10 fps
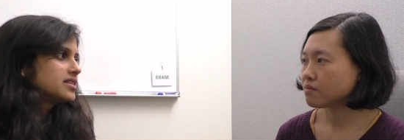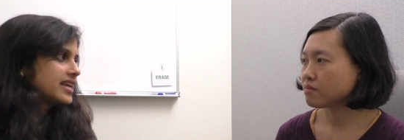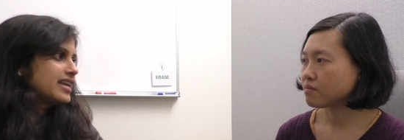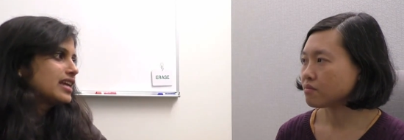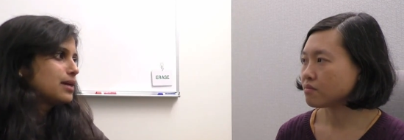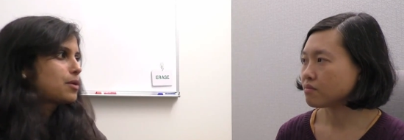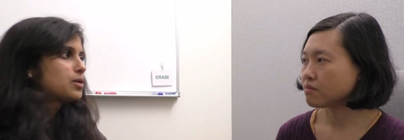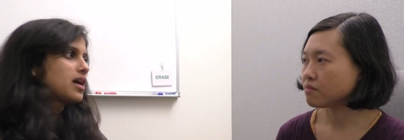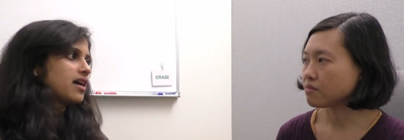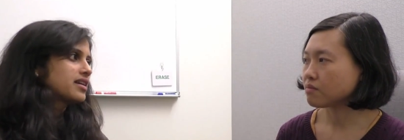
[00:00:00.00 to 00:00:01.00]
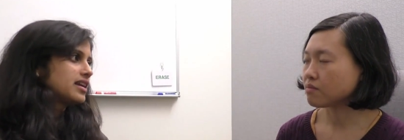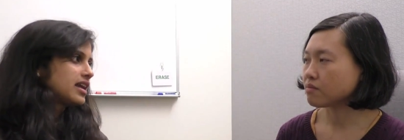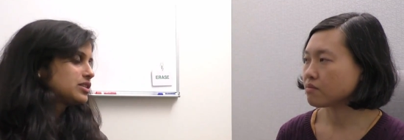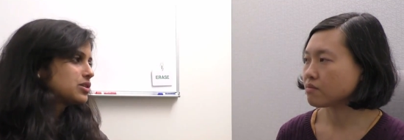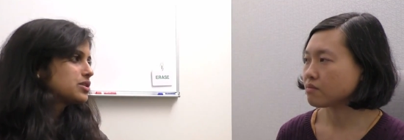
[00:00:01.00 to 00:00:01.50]
Speaker 1: thinking about
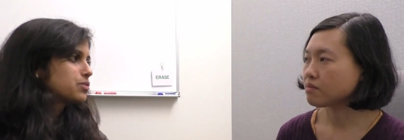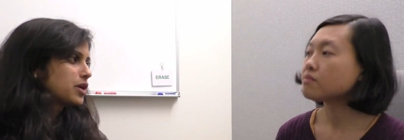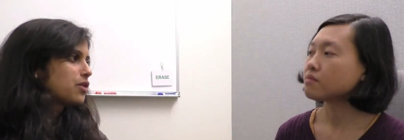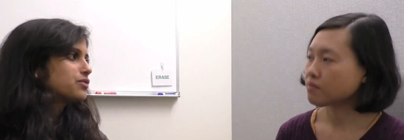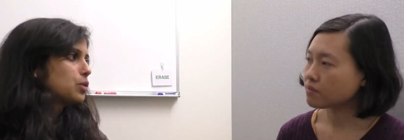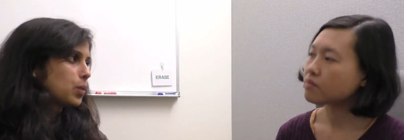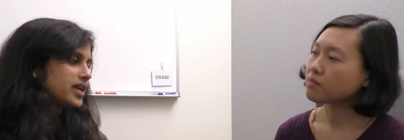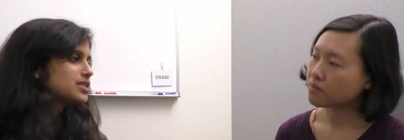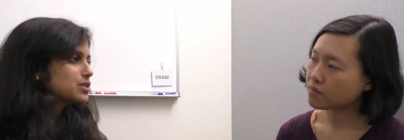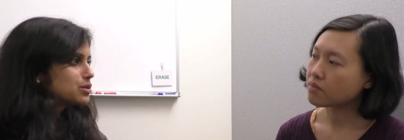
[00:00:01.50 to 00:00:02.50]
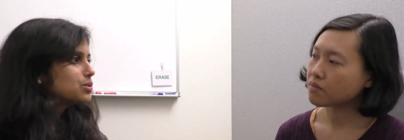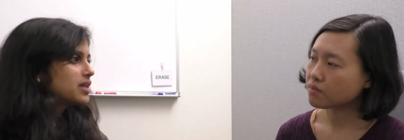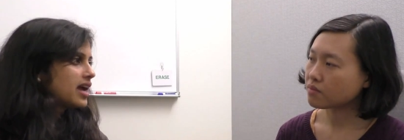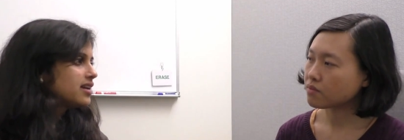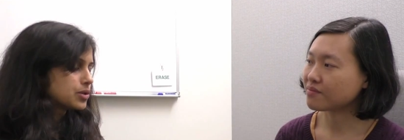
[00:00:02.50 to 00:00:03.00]
architecture is one of the ways to do
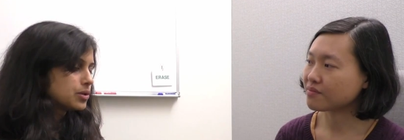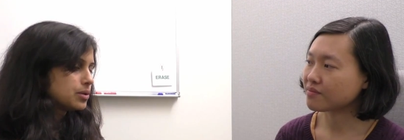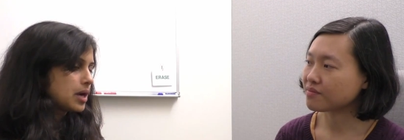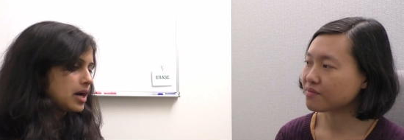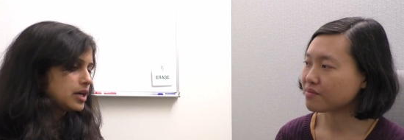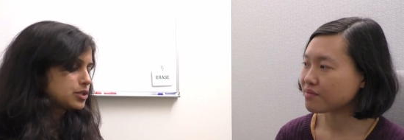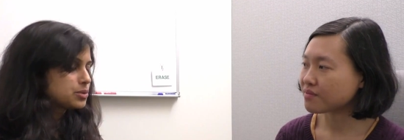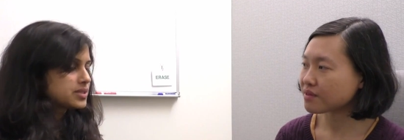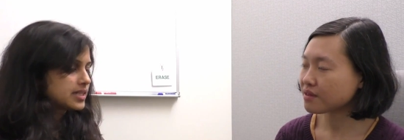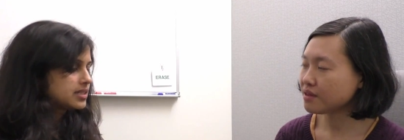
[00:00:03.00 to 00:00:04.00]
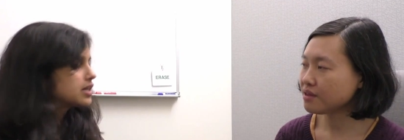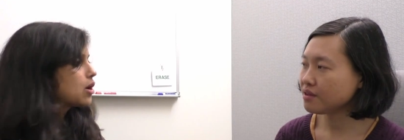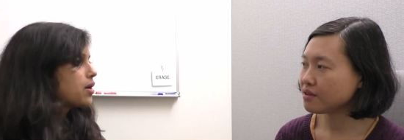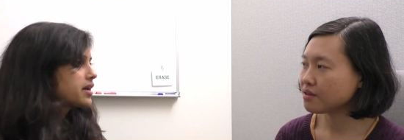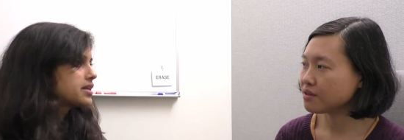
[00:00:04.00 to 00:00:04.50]
that so uh, to set the
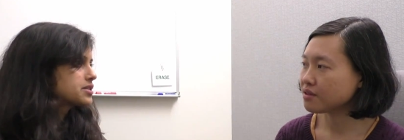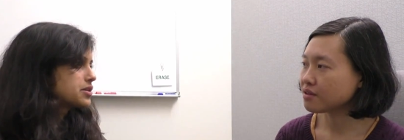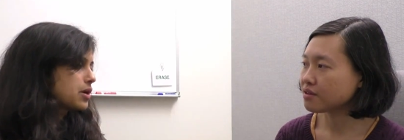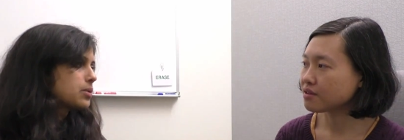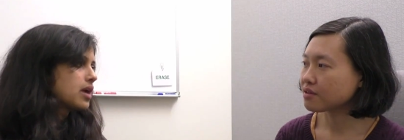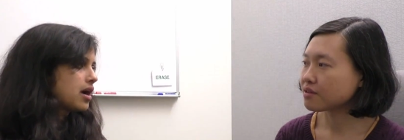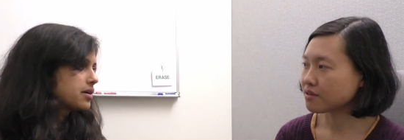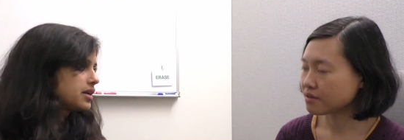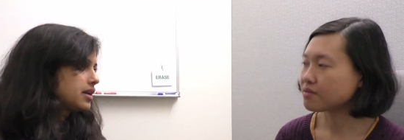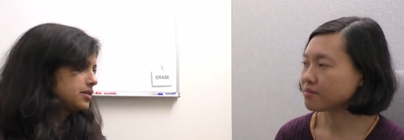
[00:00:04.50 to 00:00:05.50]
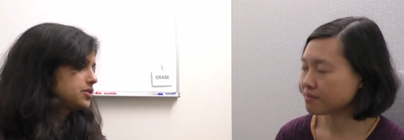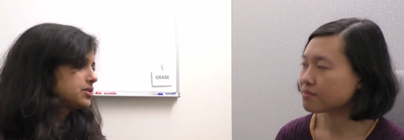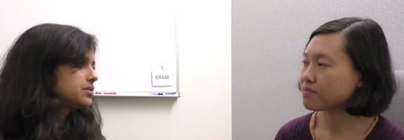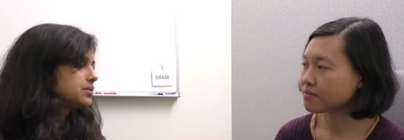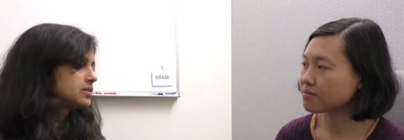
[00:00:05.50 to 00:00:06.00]
context around
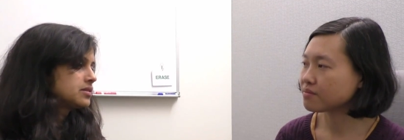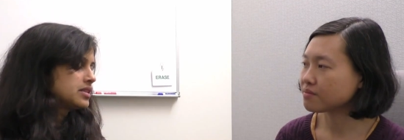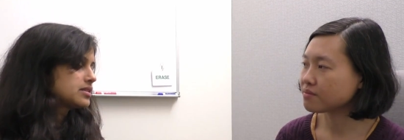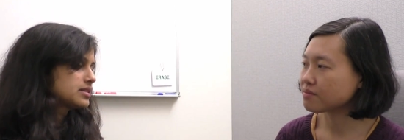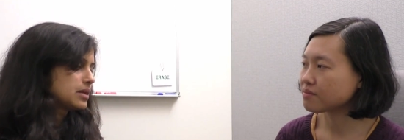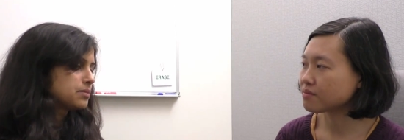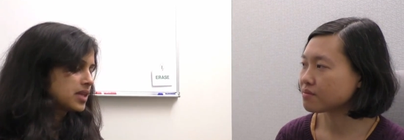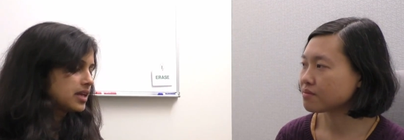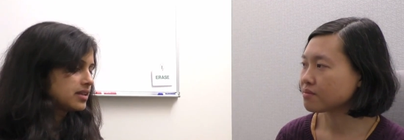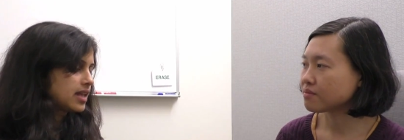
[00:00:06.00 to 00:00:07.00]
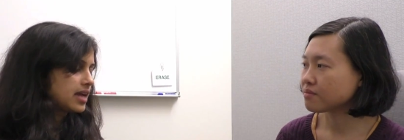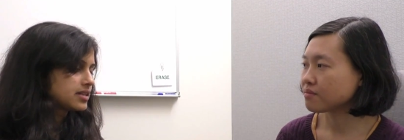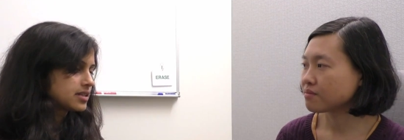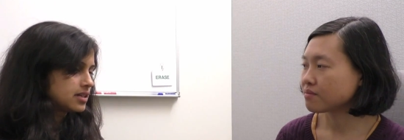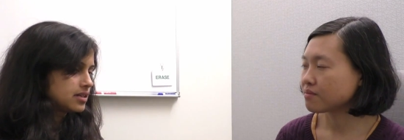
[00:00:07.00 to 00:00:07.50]
architecture mm-hmm. this is something
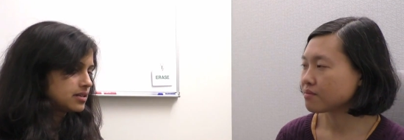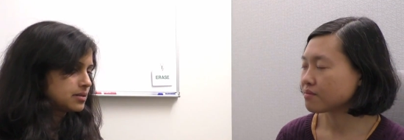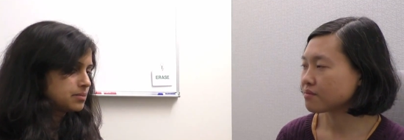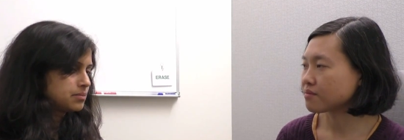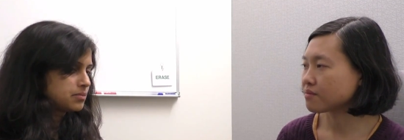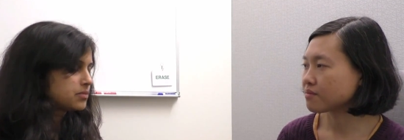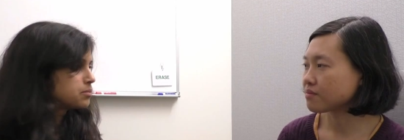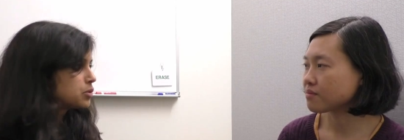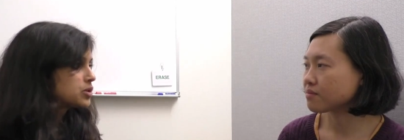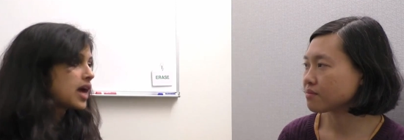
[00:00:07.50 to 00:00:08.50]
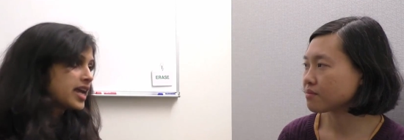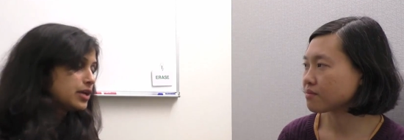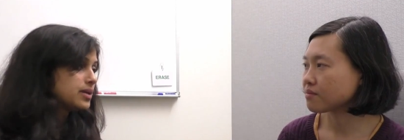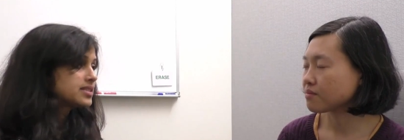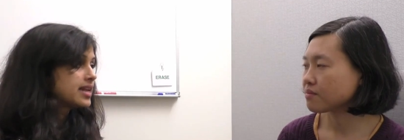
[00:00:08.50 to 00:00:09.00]
that uh, both
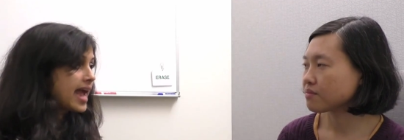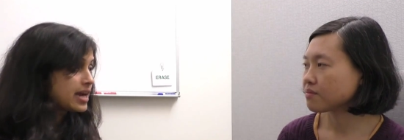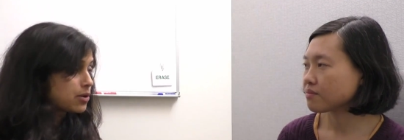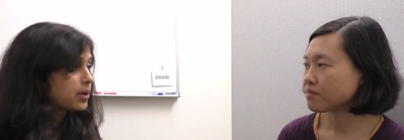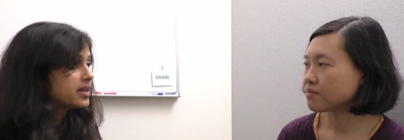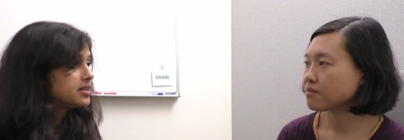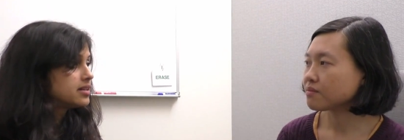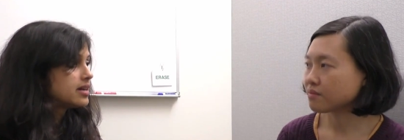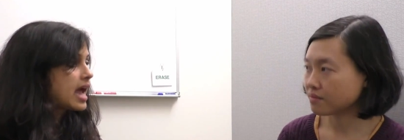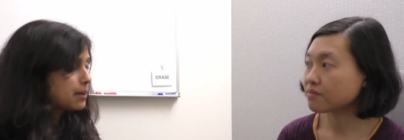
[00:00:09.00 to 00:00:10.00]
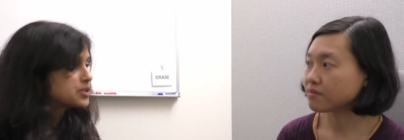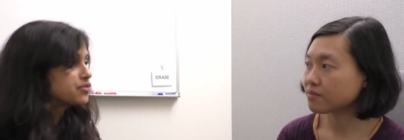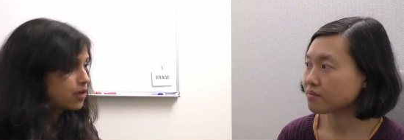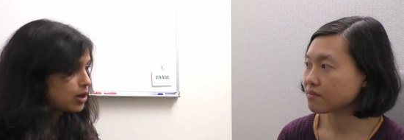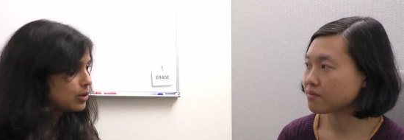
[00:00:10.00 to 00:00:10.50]
ios and android apps
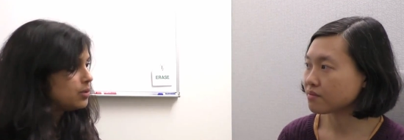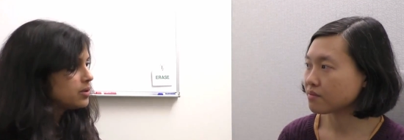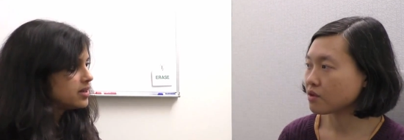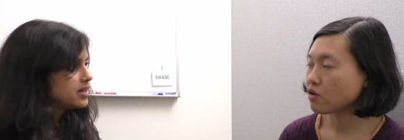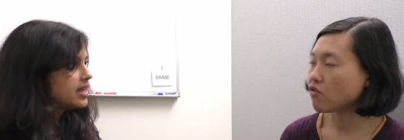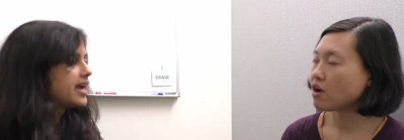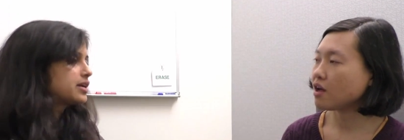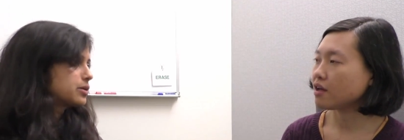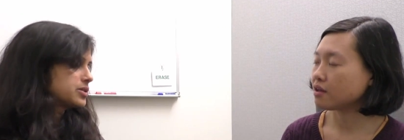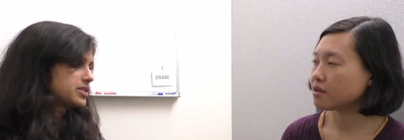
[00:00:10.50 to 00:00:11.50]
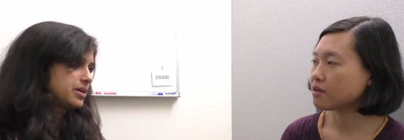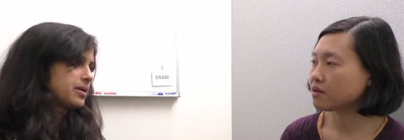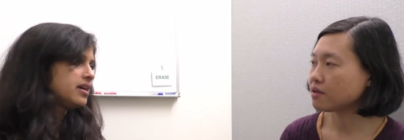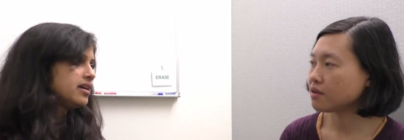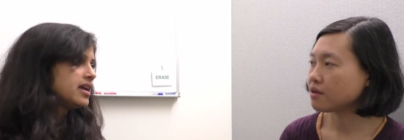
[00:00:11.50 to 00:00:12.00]
follow right. at
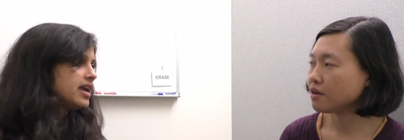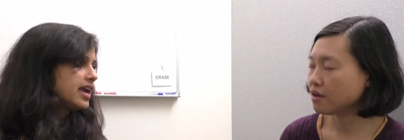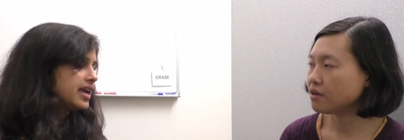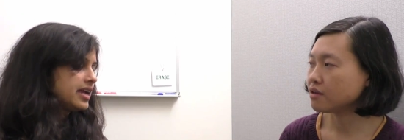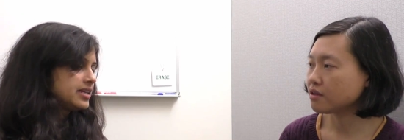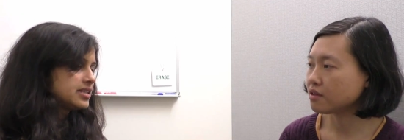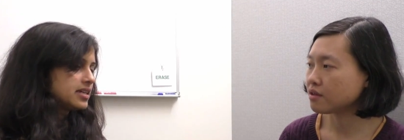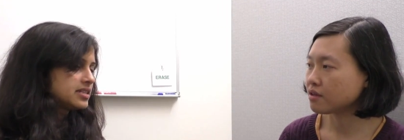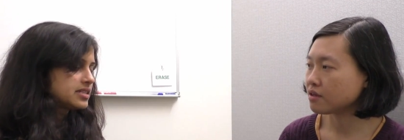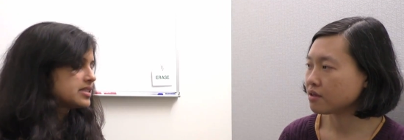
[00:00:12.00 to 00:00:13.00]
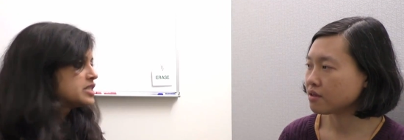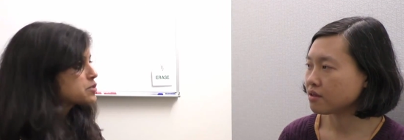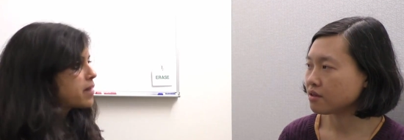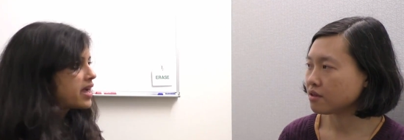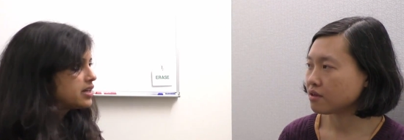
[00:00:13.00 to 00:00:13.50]
coursera uh-huh. and it is
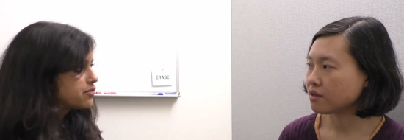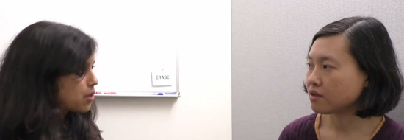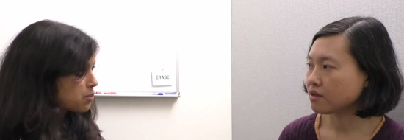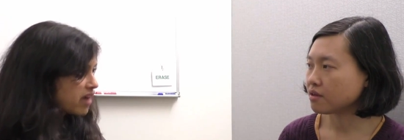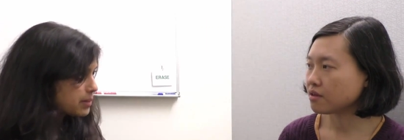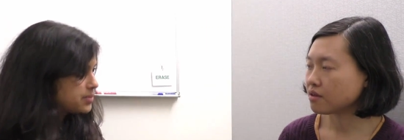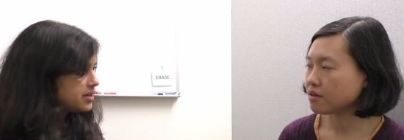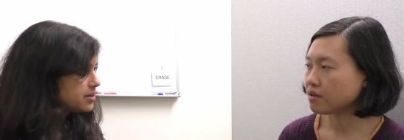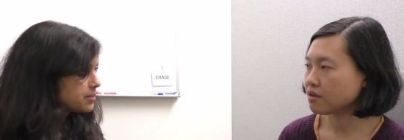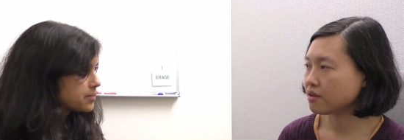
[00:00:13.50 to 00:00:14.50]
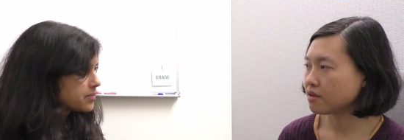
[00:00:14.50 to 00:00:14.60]
inspired from viper